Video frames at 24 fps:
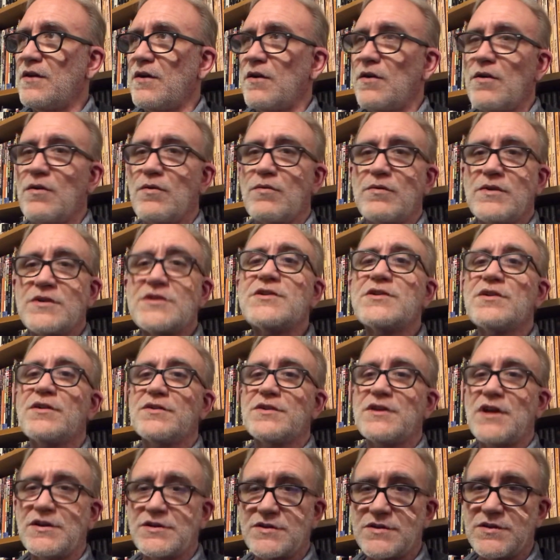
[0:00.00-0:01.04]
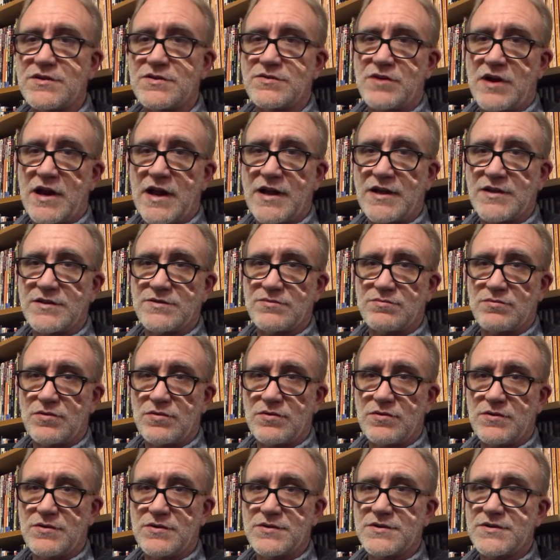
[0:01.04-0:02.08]
original Dungeons and Dragons
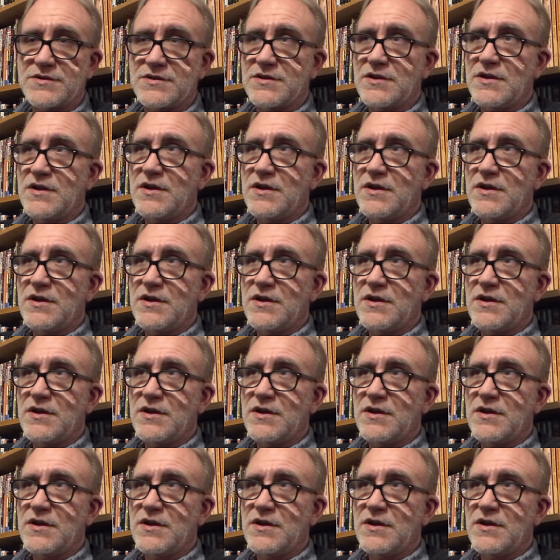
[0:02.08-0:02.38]
rules